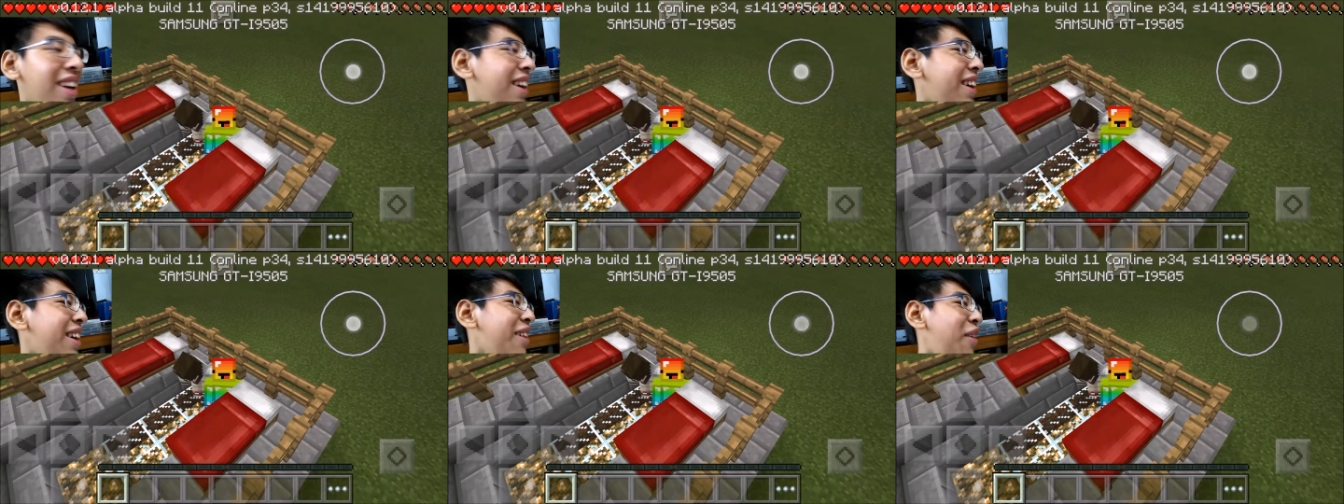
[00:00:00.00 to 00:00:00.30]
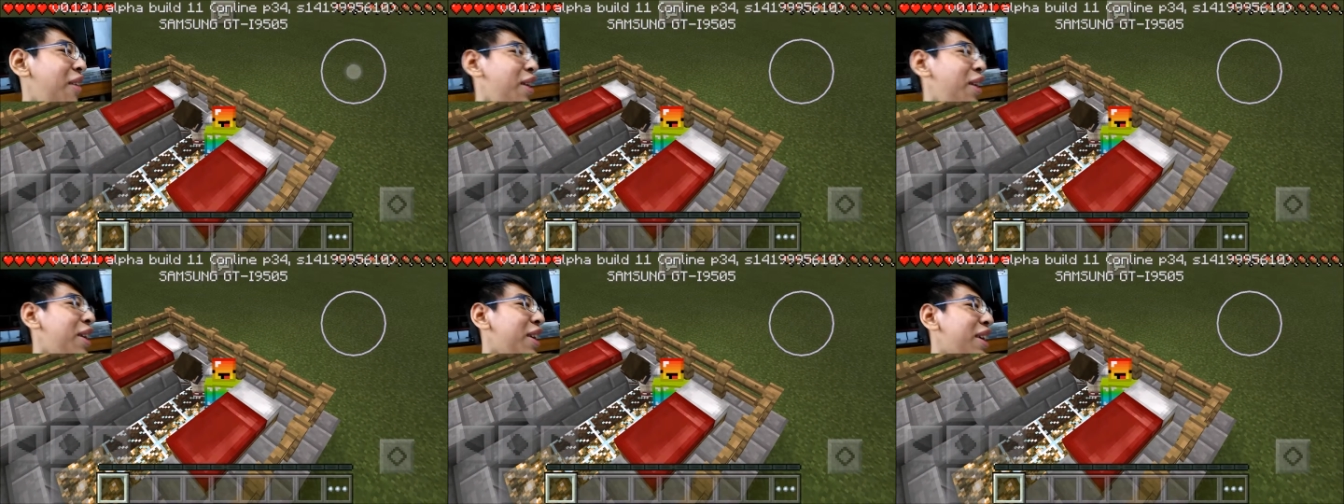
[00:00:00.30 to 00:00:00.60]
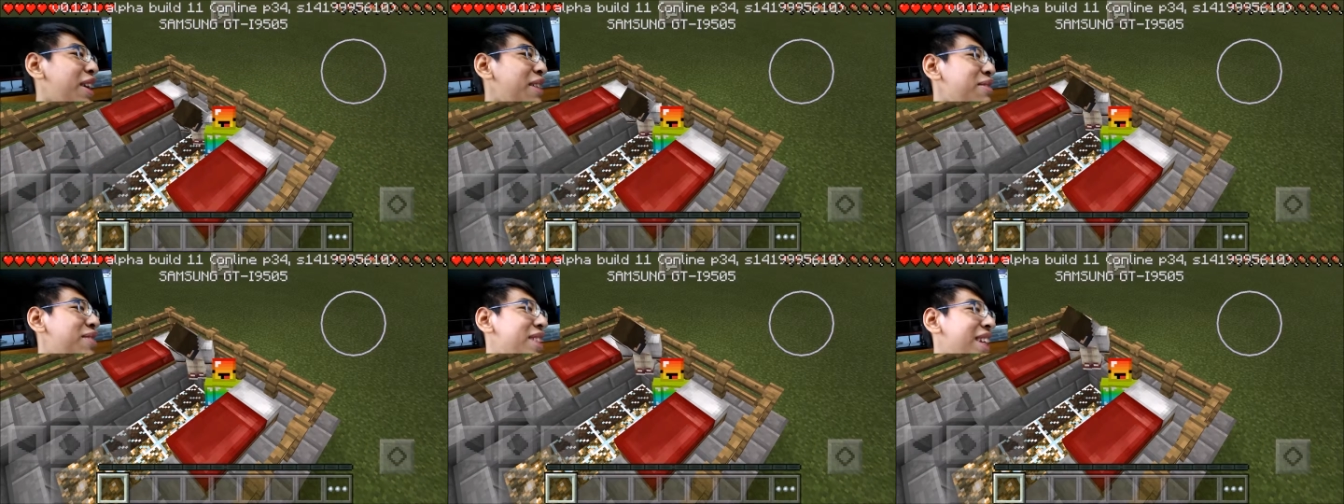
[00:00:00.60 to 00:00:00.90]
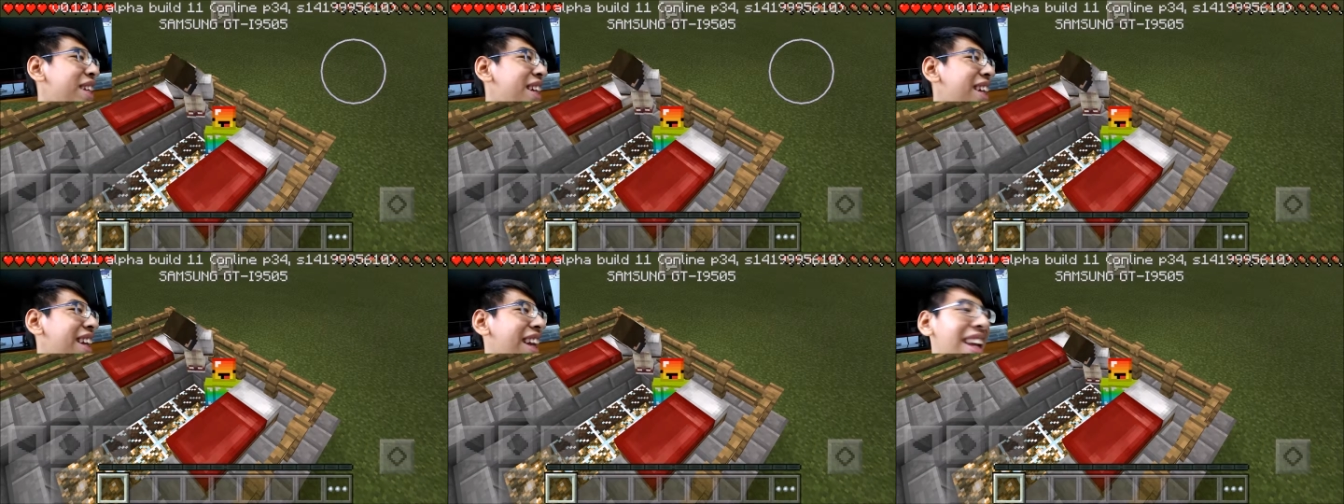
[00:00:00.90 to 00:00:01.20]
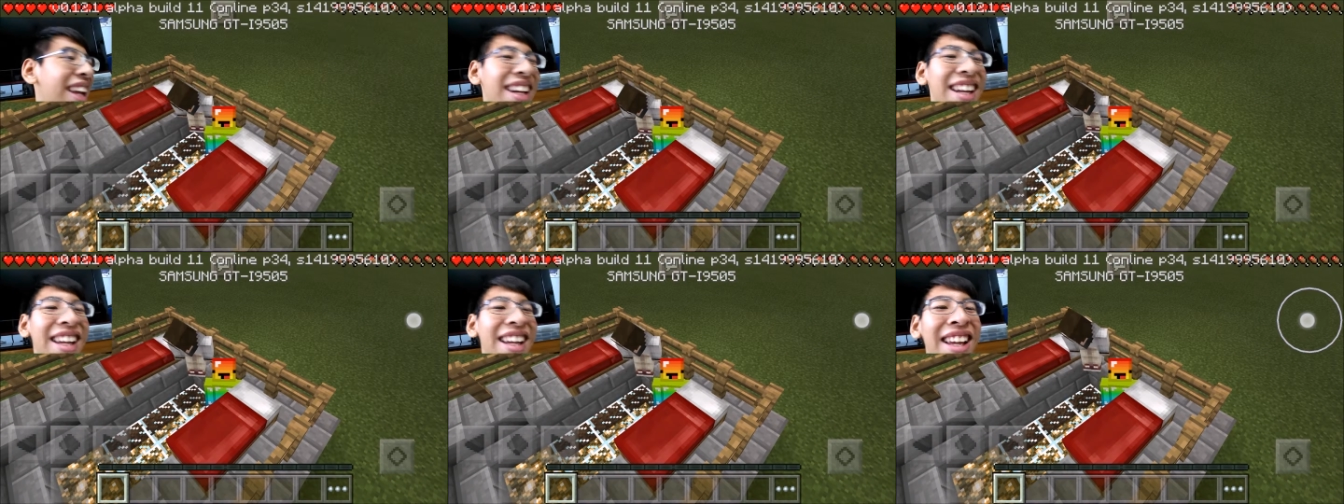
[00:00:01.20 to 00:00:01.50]
why do I keep saying that?
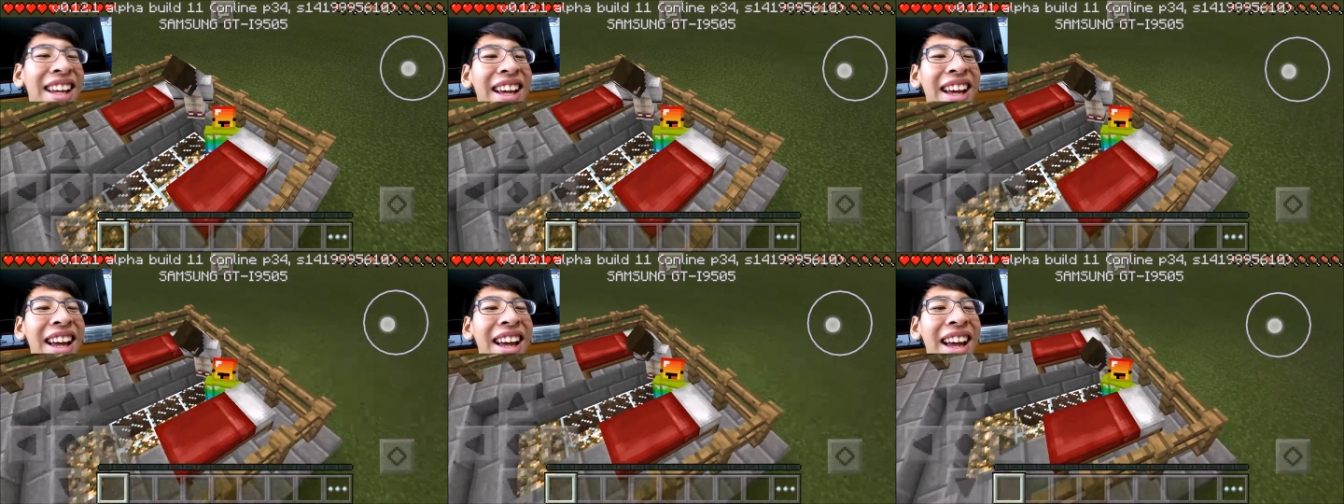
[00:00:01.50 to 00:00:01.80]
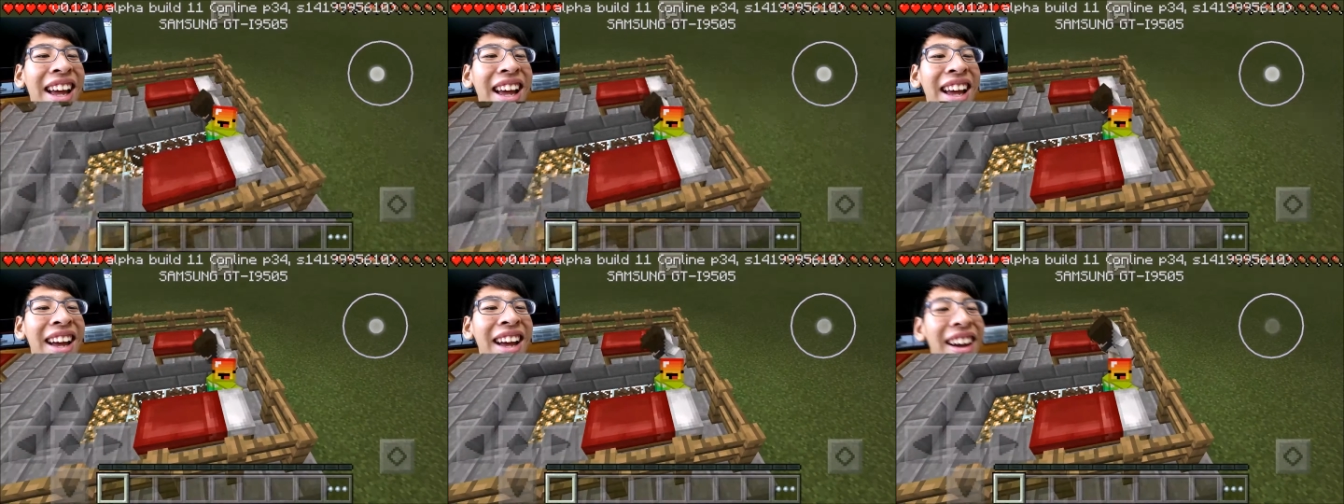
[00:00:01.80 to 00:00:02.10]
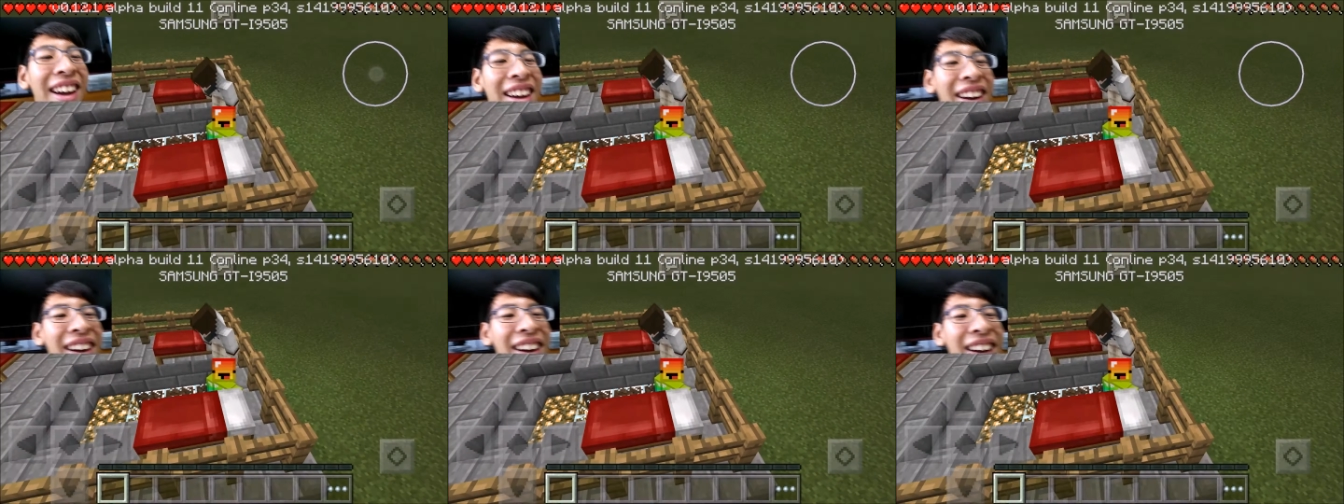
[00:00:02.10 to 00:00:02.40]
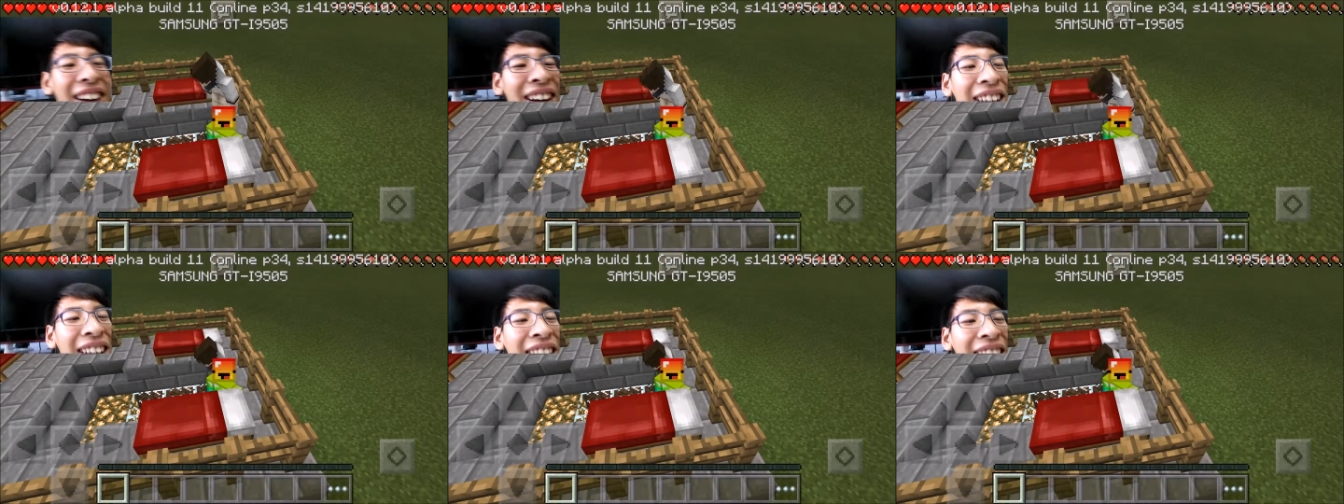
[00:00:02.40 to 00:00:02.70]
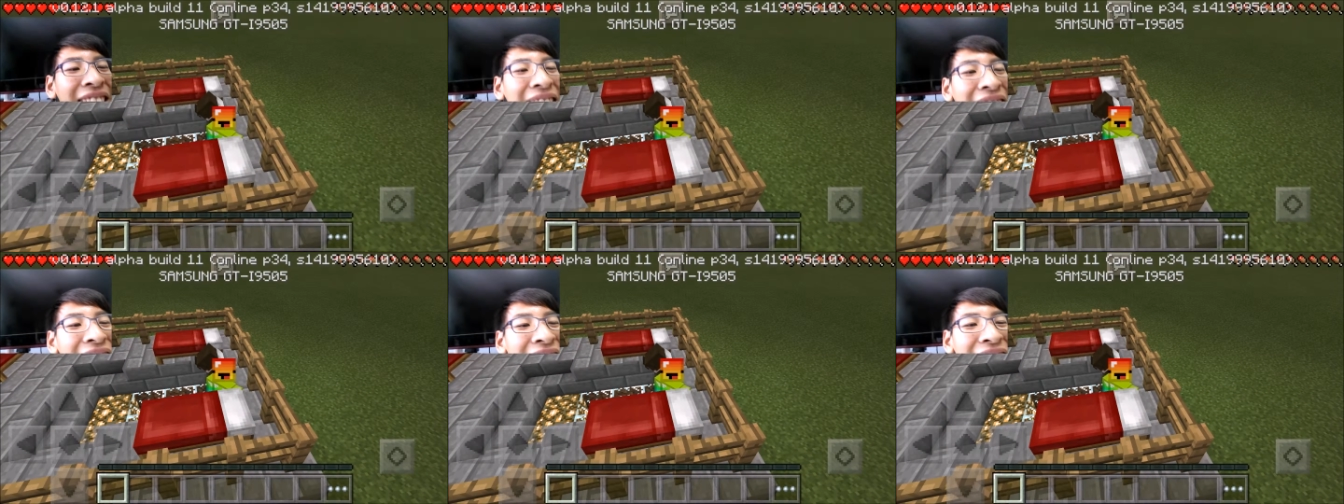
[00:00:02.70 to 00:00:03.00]
I don't know, the
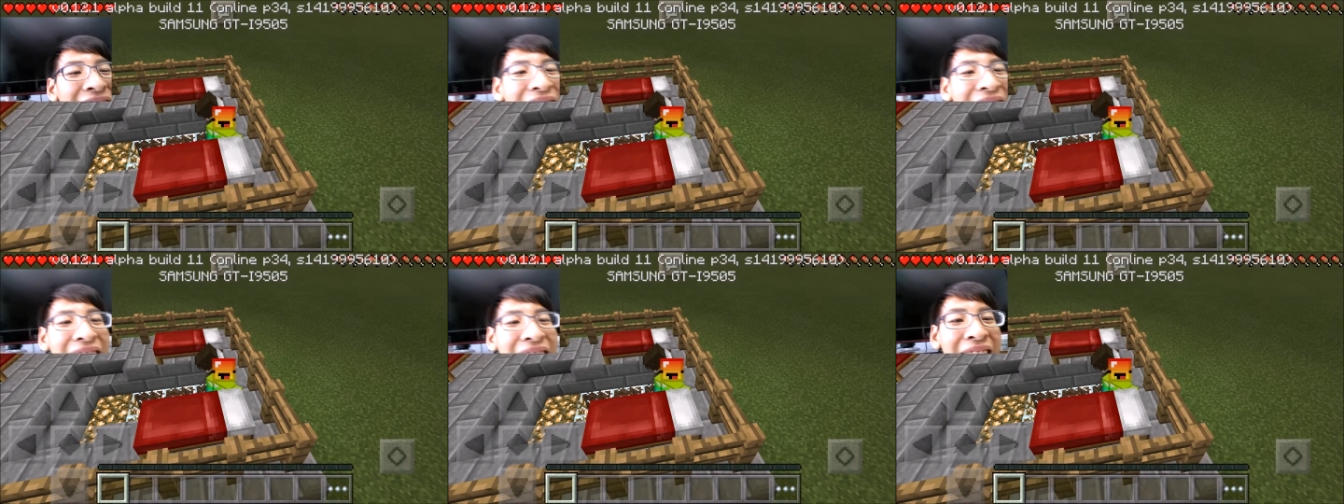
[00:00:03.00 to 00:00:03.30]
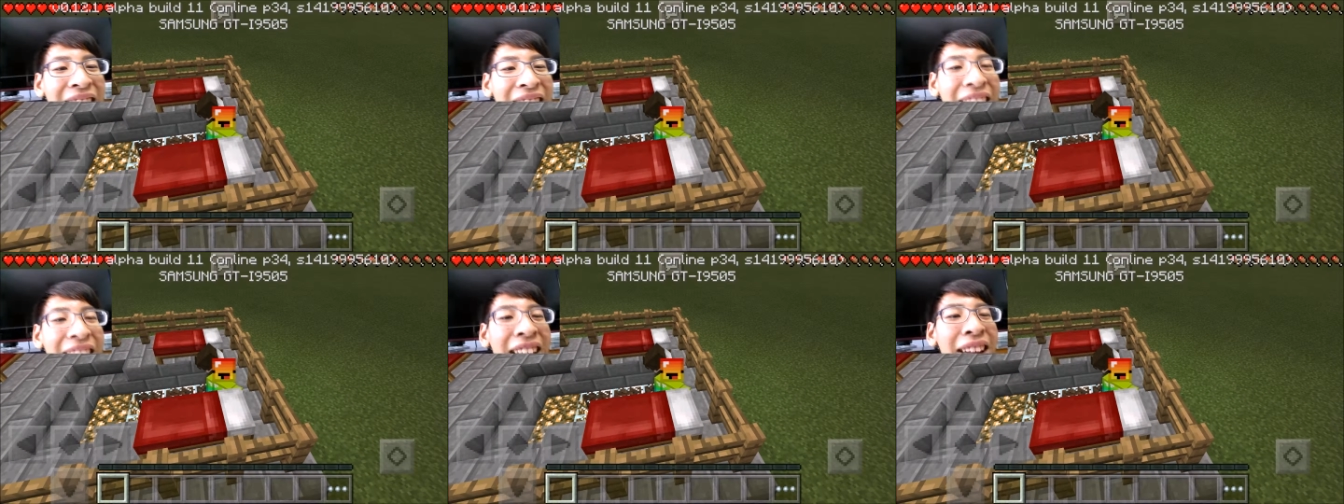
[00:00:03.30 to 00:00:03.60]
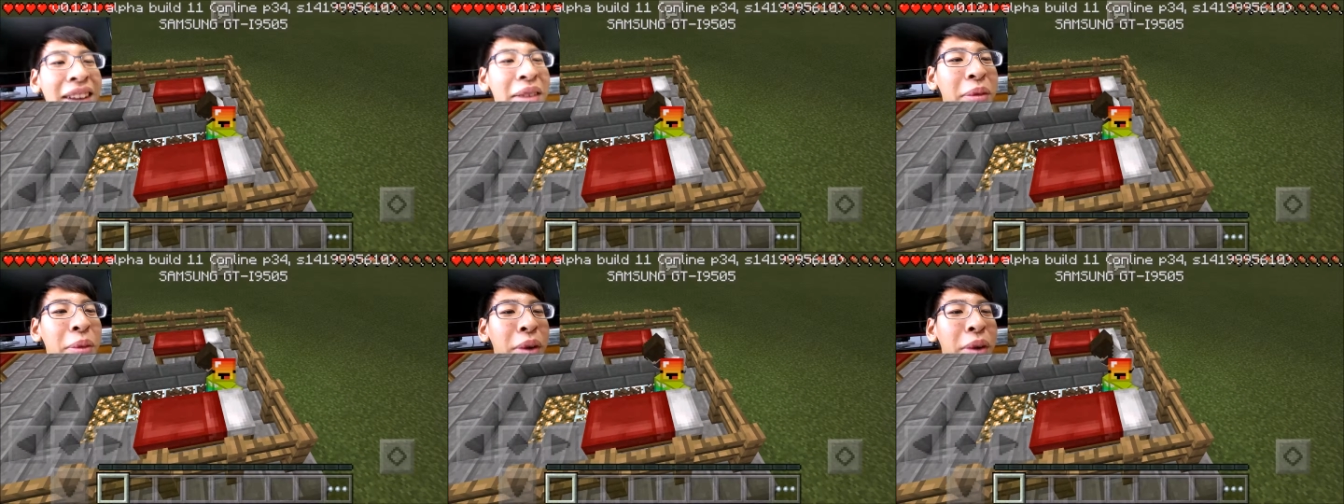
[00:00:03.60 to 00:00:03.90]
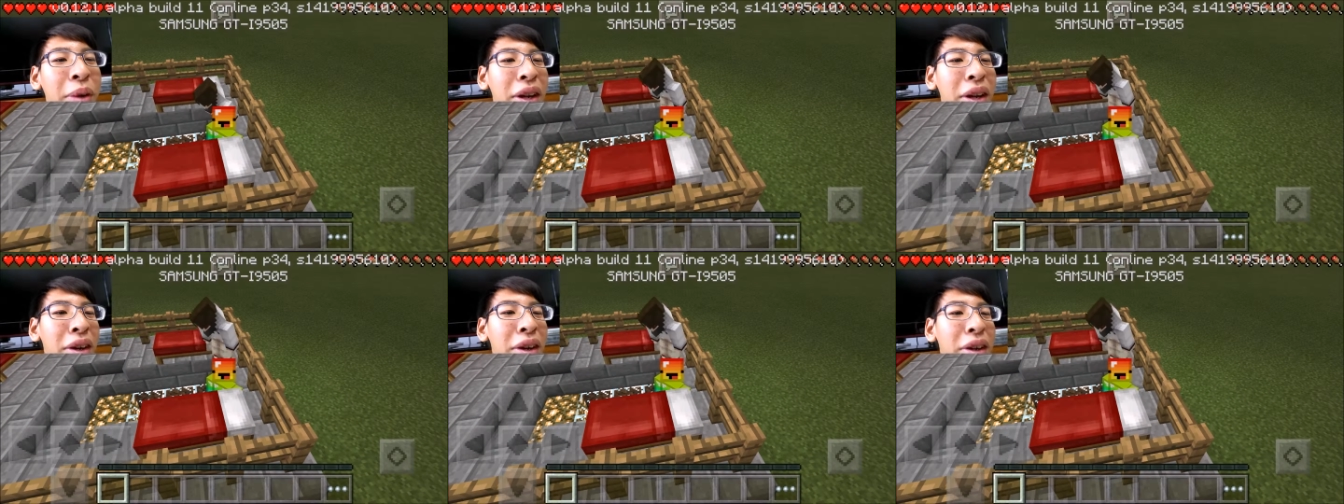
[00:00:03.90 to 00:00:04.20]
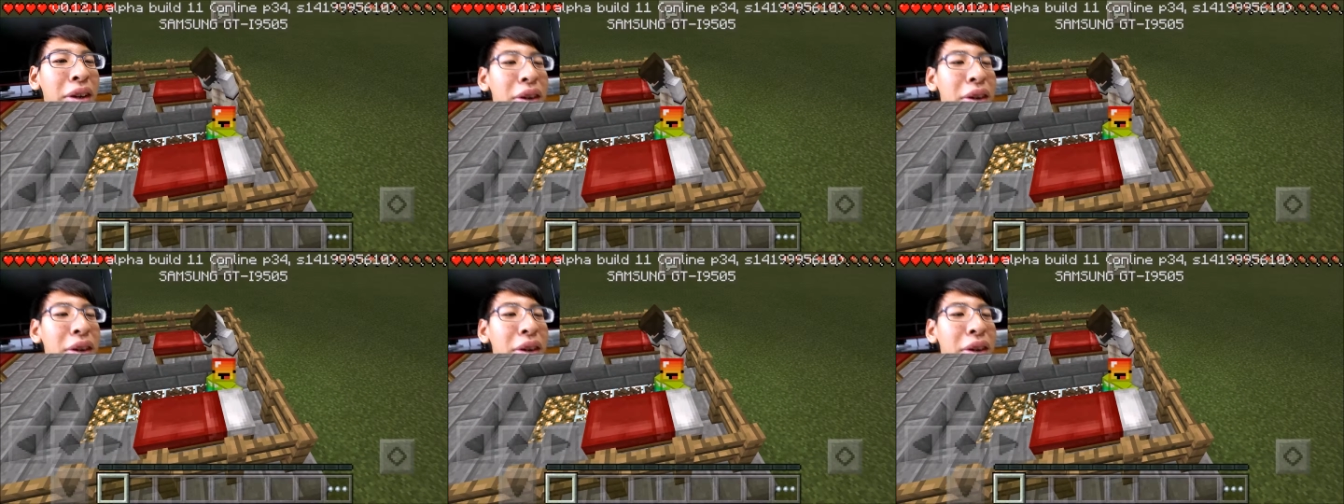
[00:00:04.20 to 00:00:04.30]
Miglet. And we are here to